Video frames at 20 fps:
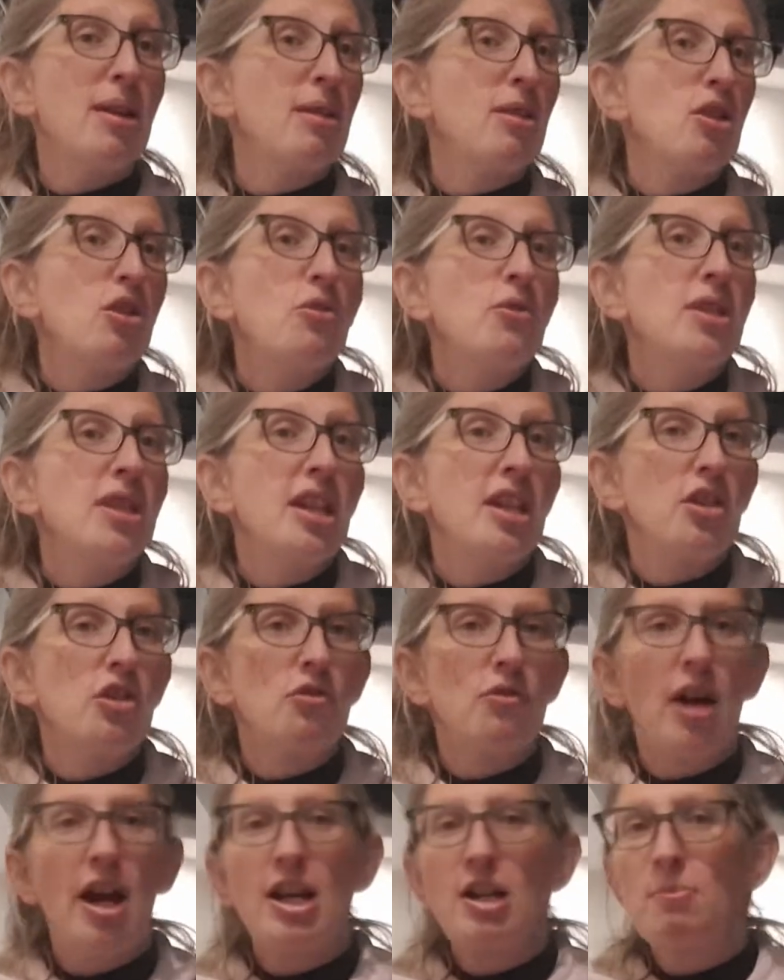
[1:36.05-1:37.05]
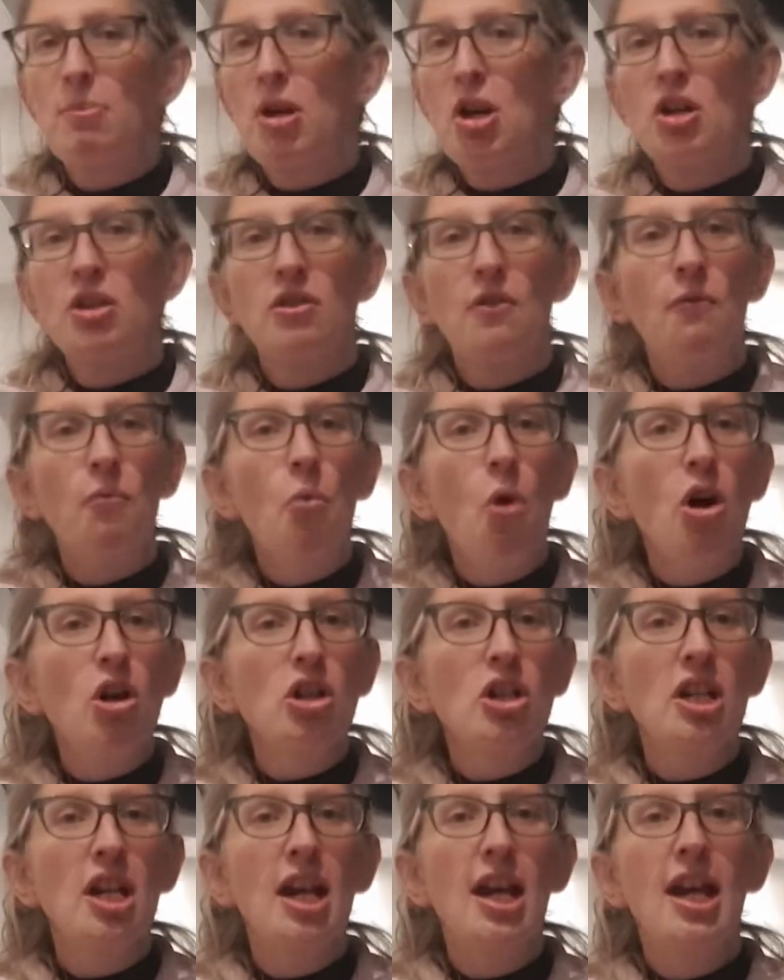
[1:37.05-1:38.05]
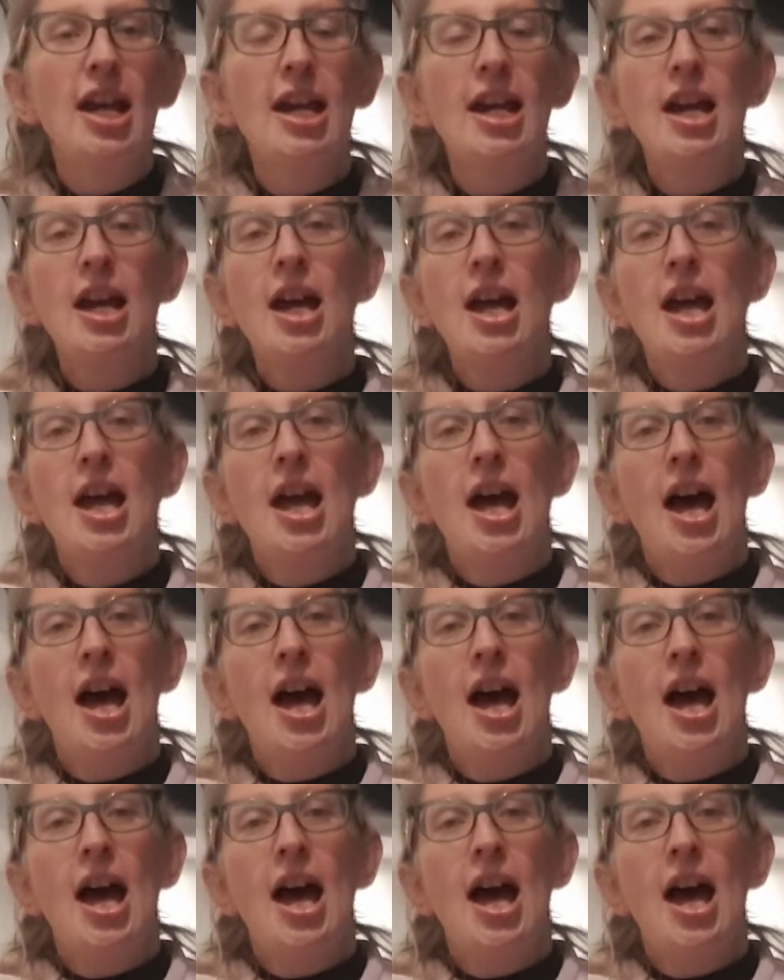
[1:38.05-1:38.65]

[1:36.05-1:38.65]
losing its stretch because of washing